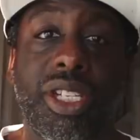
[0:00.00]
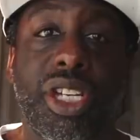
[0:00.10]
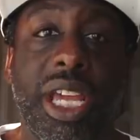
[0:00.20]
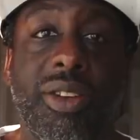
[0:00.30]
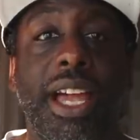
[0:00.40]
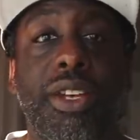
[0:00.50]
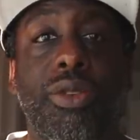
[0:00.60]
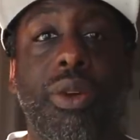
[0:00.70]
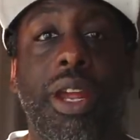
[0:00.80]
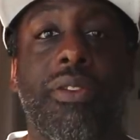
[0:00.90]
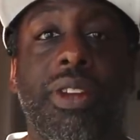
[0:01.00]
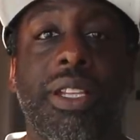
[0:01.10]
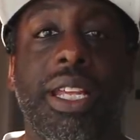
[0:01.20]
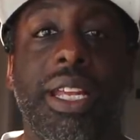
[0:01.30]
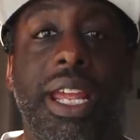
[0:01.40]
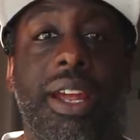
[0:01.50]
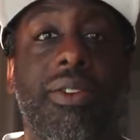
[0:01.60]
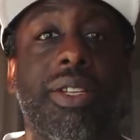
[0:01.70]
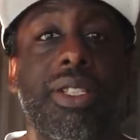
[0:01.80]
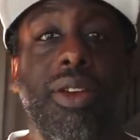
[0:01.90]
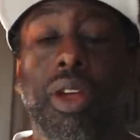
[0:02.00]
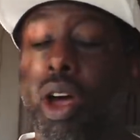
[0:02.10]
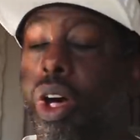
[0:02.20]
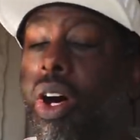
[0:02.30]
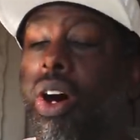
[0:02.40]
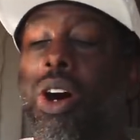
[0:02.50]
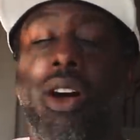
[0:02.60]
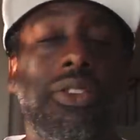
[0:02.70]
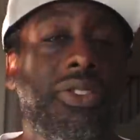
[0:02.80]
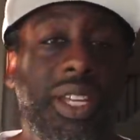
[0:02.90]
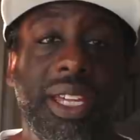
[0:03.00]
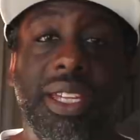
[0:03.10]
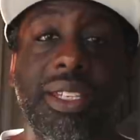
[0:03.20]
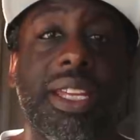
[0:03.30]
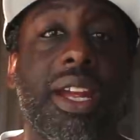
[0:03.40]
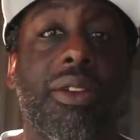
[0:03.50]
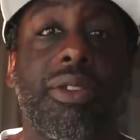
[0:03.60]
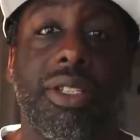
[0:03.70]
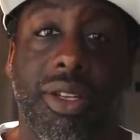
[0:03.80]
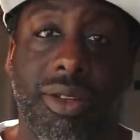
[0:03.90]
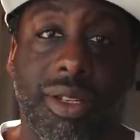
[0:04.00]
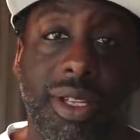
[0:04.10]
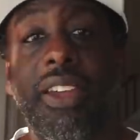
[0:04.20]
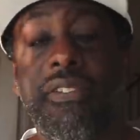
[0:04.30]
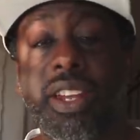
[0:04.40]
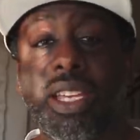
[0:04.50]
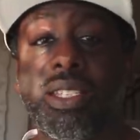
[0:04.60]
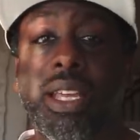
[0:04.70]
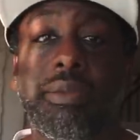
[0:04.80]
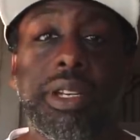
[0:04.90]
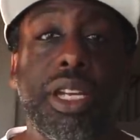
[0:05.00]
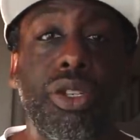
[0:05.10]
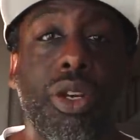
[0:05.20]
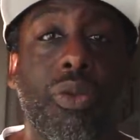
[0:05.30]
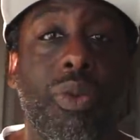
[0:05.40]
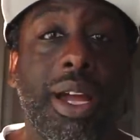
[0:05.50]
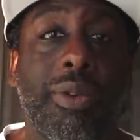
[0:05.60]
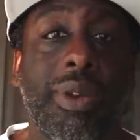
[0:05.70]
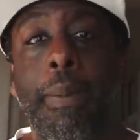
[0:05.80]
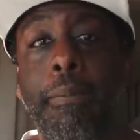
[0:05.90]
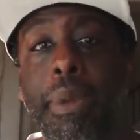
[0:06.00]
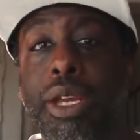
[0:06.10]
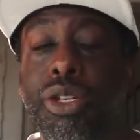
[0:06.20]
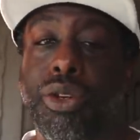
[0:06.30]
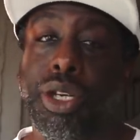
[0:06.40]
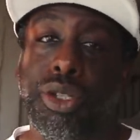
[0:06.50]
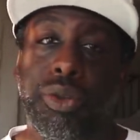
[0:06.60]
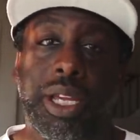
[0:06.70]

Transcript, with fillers: This channel, I do everything Arizona, all things Arizona. If that's something that you could rock with, make sure that you